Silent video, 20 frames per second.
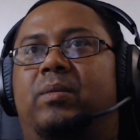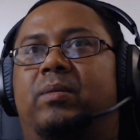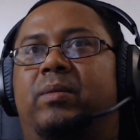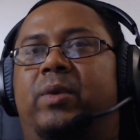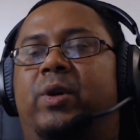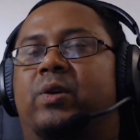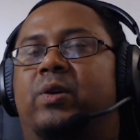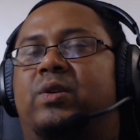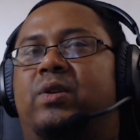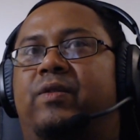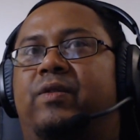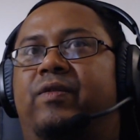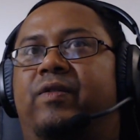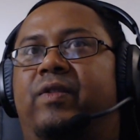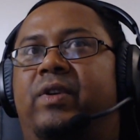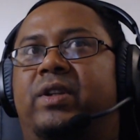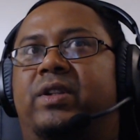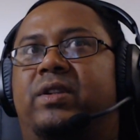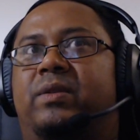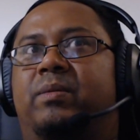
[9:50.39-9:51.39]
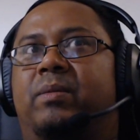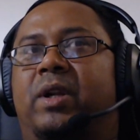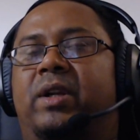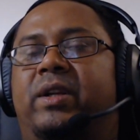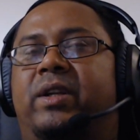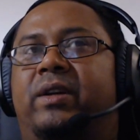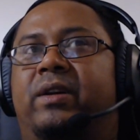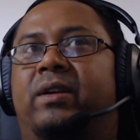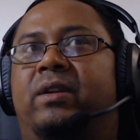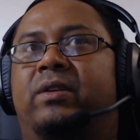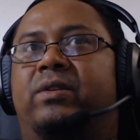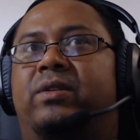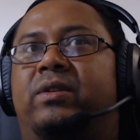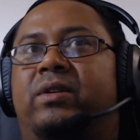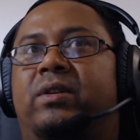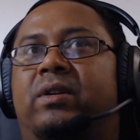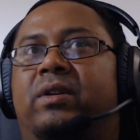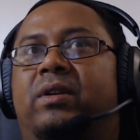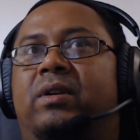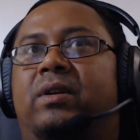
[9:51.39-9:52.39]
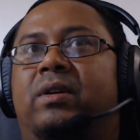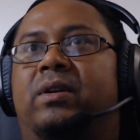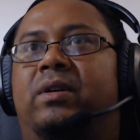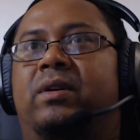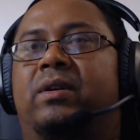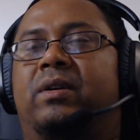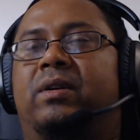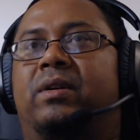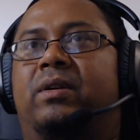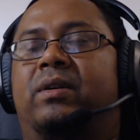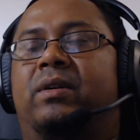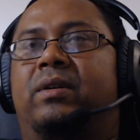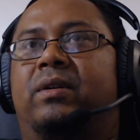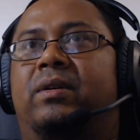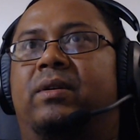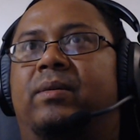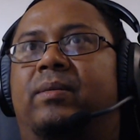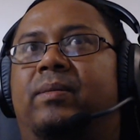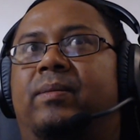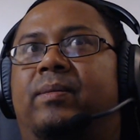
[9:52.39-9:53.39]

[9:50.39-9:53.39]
because of its multicultural